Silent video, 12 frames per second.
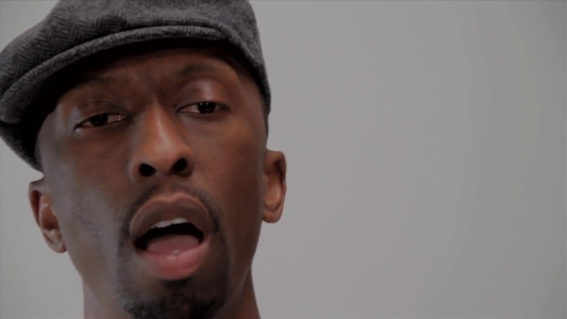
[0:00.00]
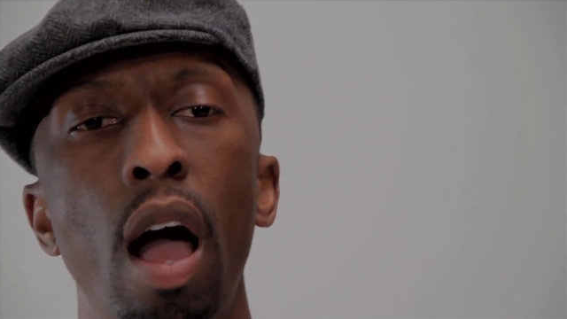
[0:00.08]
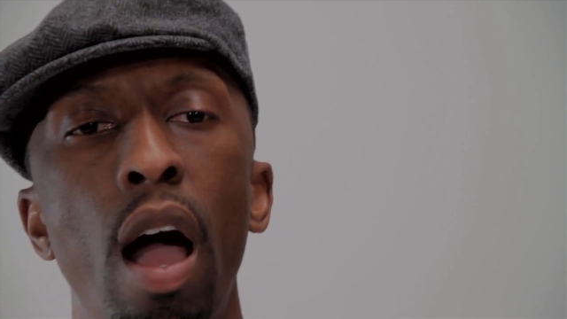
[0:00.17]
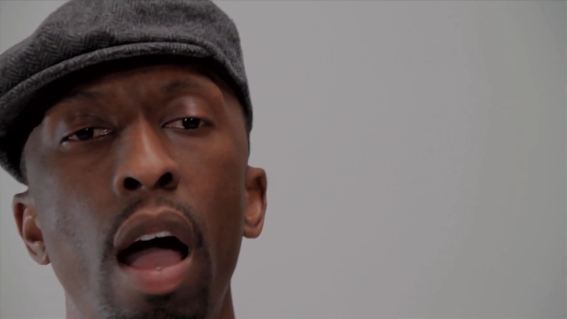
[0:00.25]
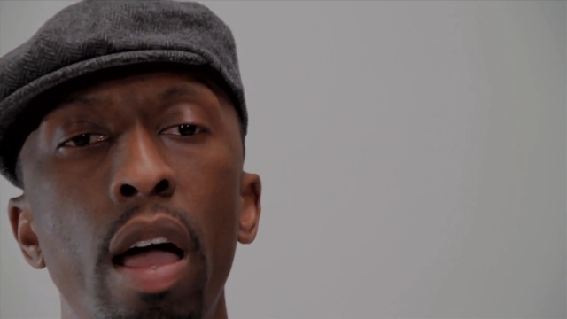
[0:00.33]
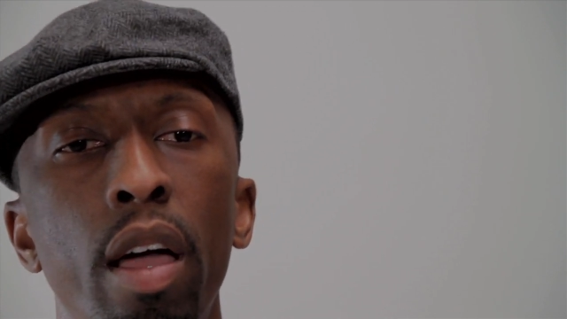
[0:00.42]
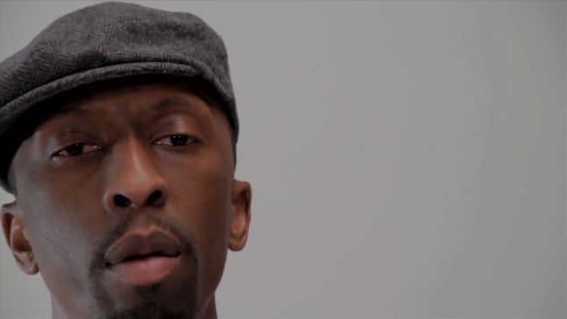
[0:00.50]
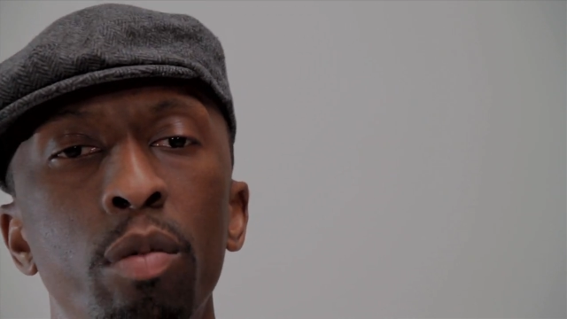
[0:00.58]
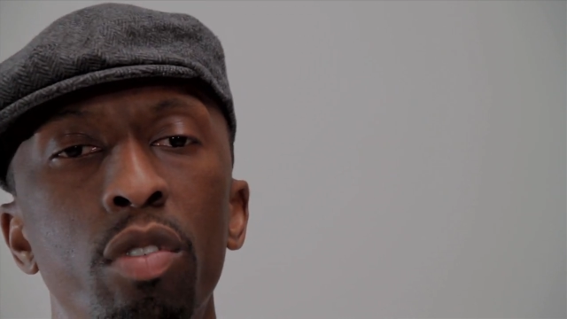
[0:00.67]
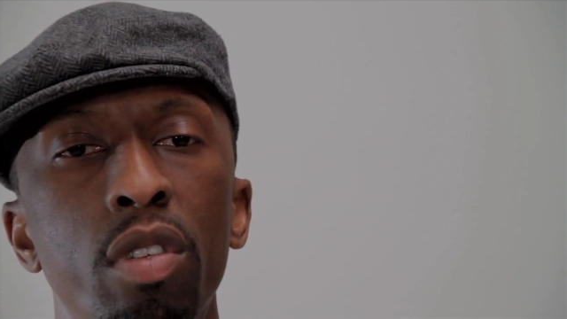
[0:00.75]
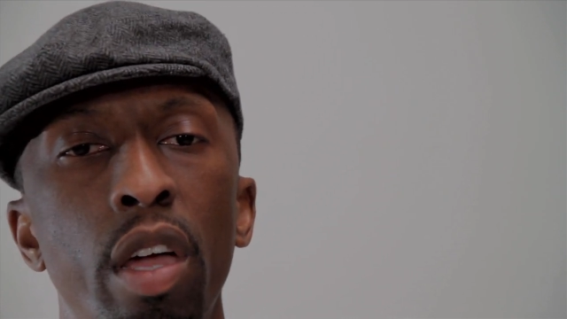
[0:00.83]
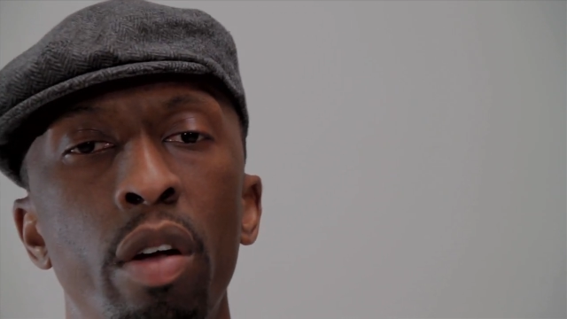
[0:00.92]
I
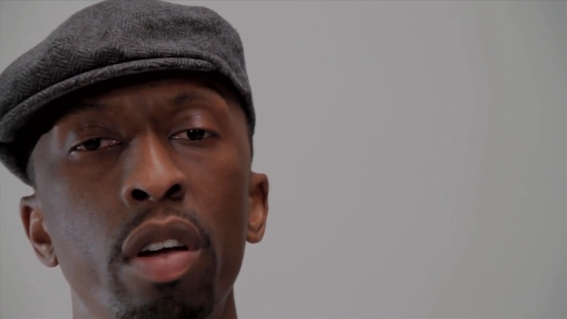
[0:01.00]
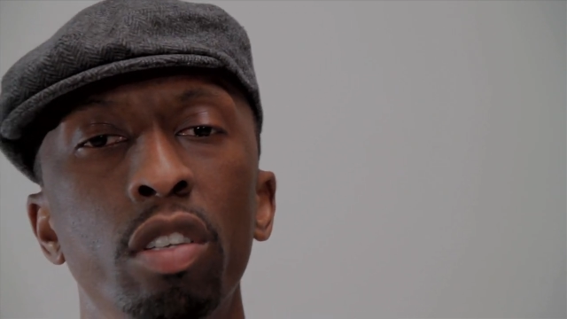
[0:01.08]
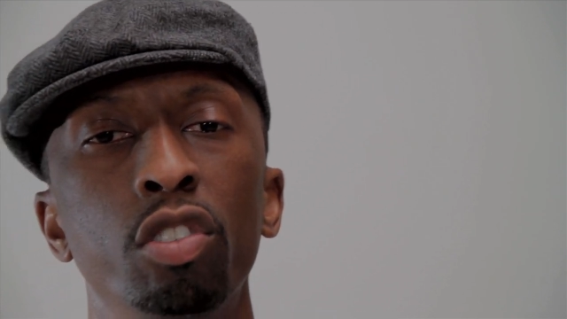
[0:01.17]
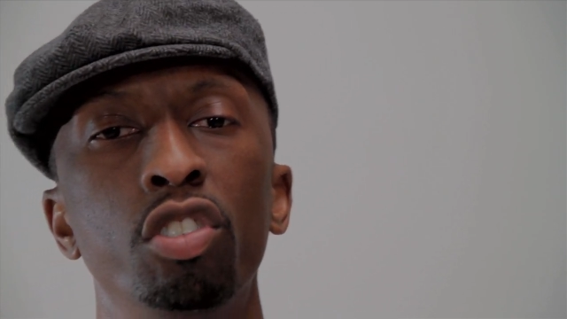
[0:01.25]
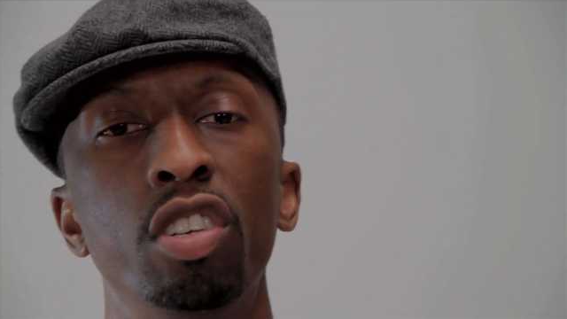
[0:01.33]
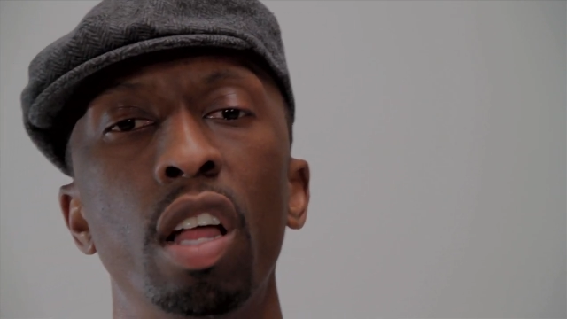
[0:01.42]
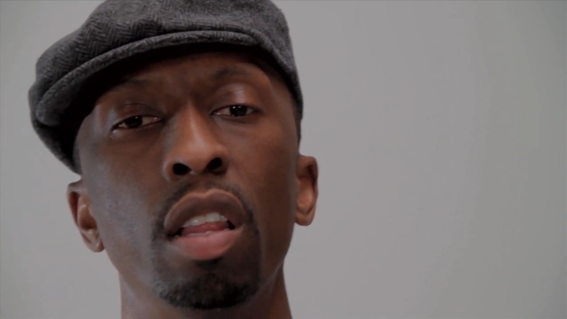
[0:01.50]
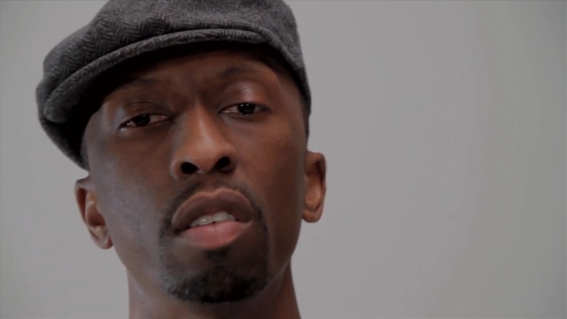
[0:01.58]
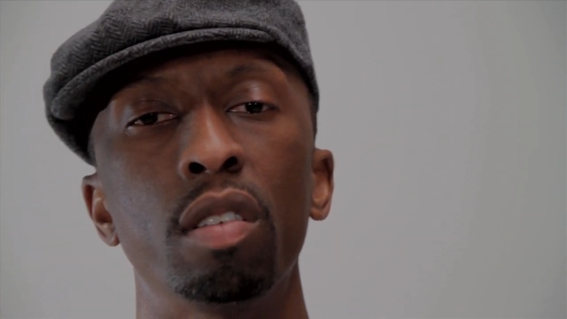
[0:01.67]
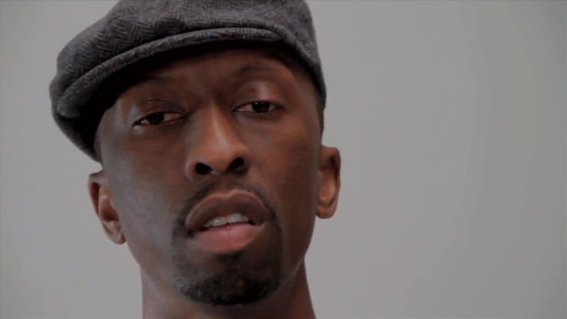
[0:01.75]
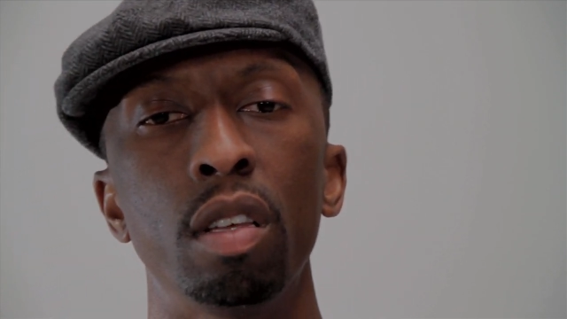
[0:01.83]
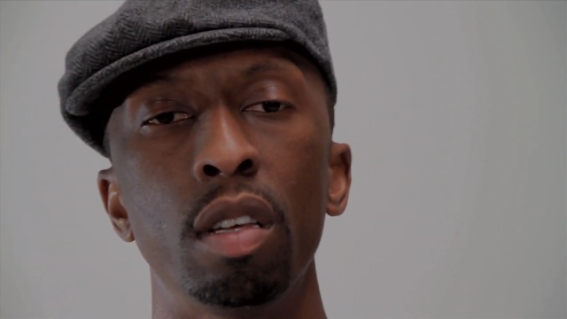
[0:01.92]
am staring
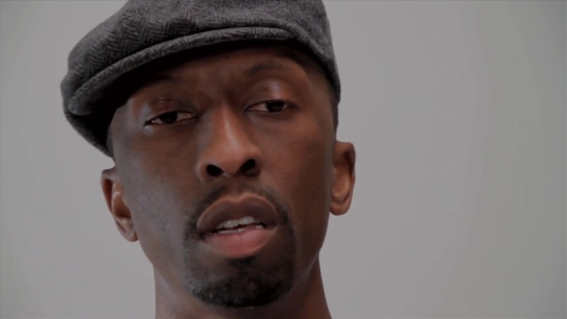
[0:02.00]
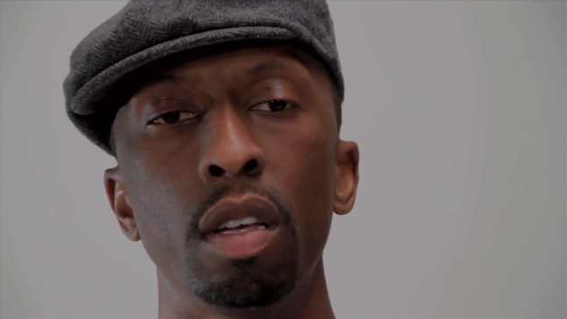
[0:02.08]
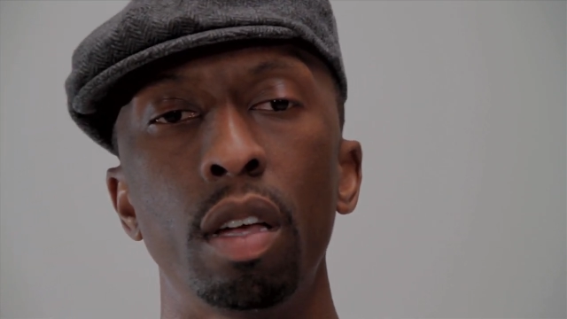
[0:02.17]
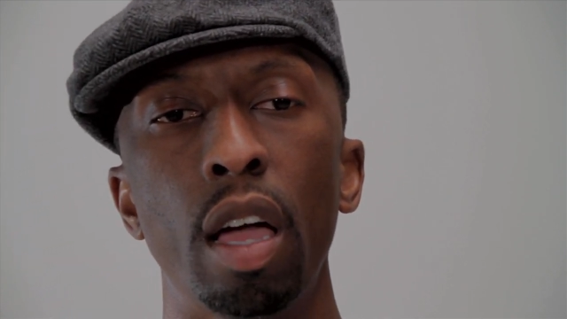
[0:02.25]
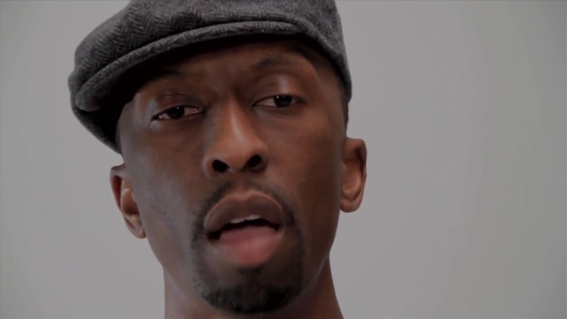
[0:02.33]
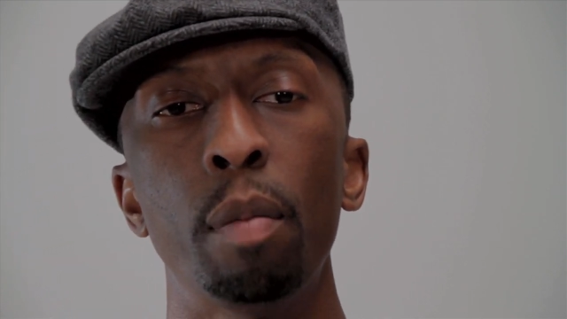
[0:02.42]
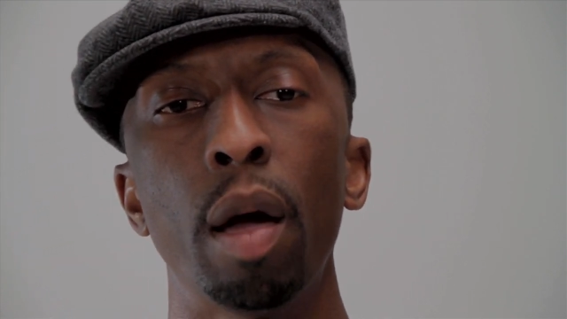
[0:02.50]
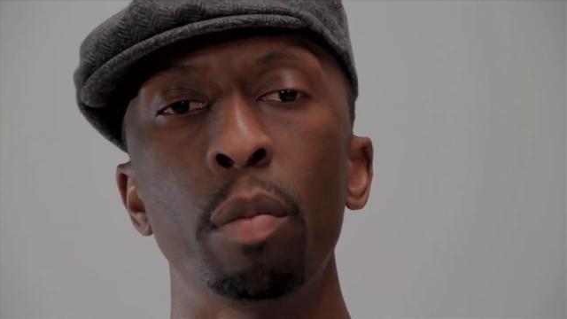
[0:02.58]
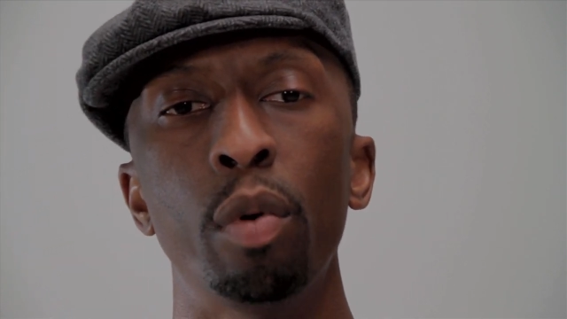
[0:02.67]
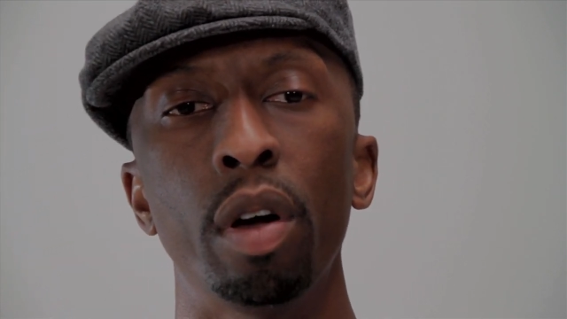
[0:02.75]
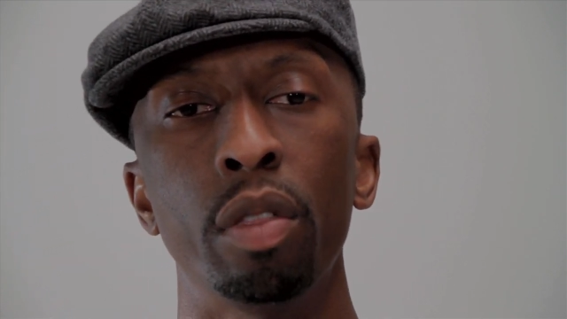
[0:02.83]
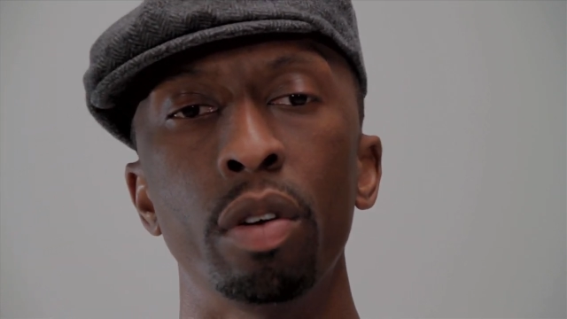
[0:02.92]
jealously at my
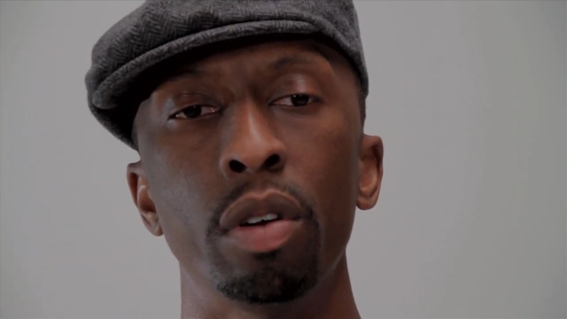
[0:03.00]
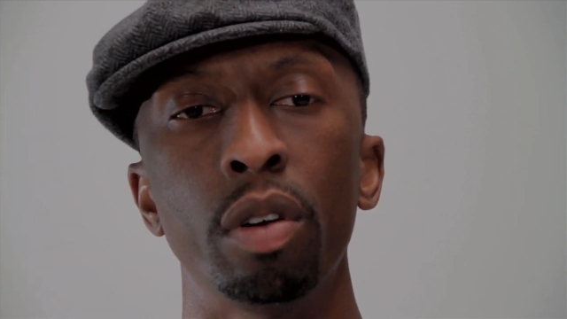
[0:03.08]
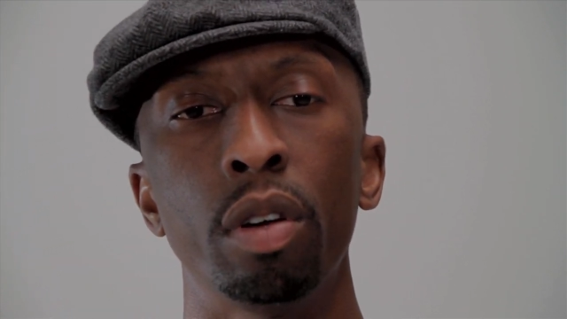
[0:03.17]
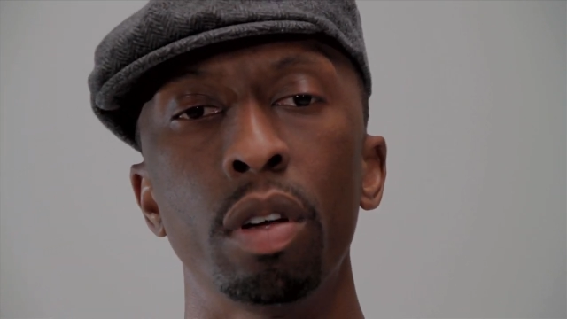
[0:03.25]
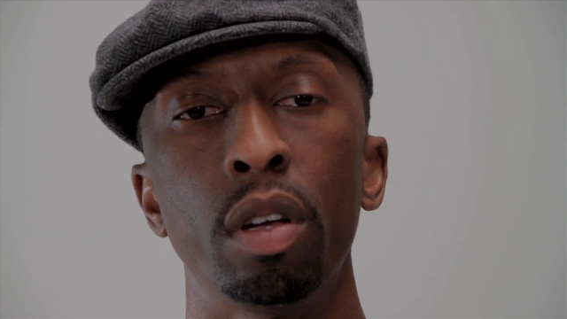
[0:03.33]
brother,